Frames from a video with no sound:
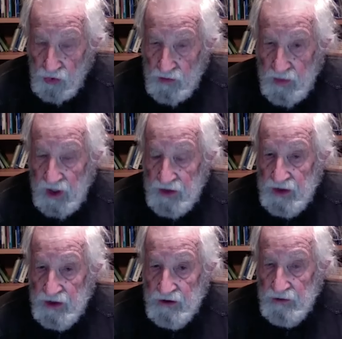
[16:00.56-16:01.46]
by
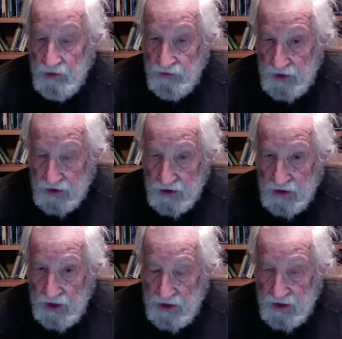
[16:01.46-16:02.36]
their revered
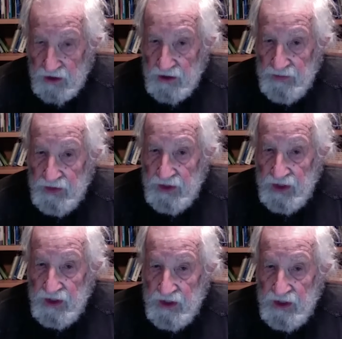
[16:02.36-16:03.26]
leader
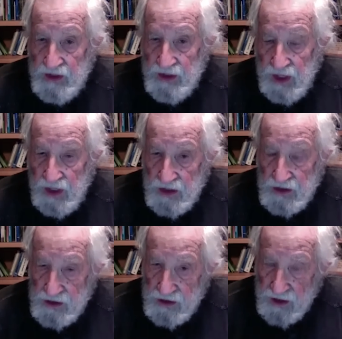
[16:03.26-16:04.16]
that
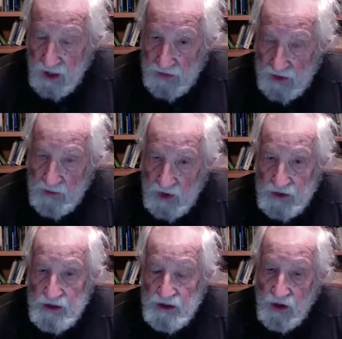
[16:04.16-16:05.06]
it's nothing
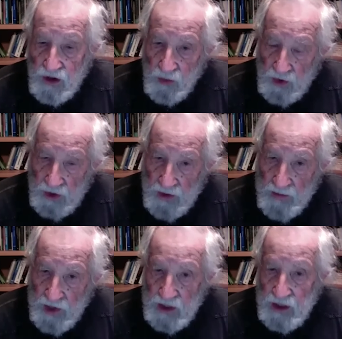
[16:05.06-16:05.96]
much, don't worry
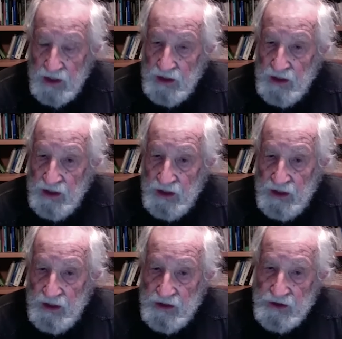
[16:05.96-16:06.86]
about it,
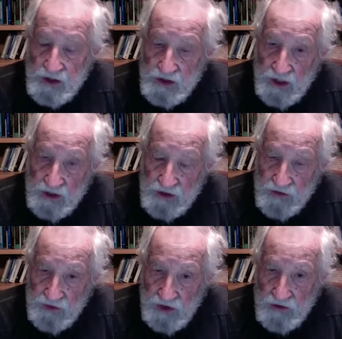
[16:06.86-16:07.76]
just like the
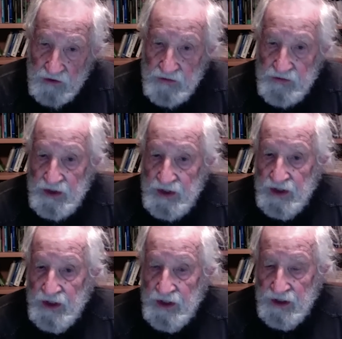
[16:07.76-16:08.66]
flu,
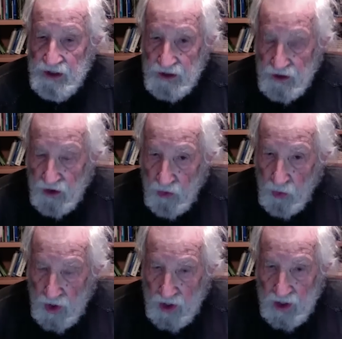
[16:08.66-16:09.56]
it'll go
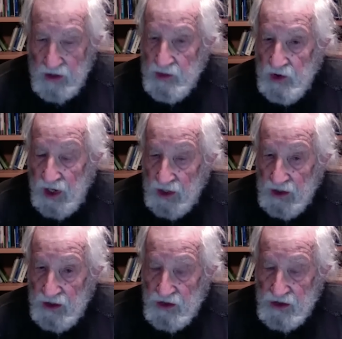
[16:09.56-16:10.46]
away
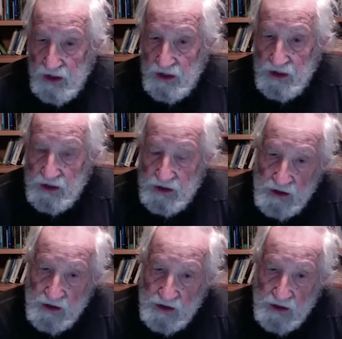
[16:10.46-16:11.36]
miraculously,
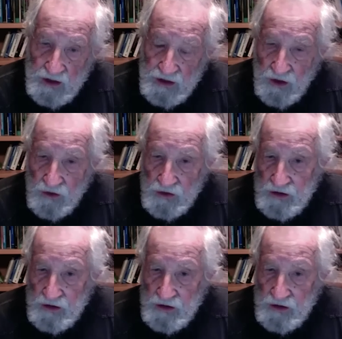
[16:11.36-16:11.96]
don't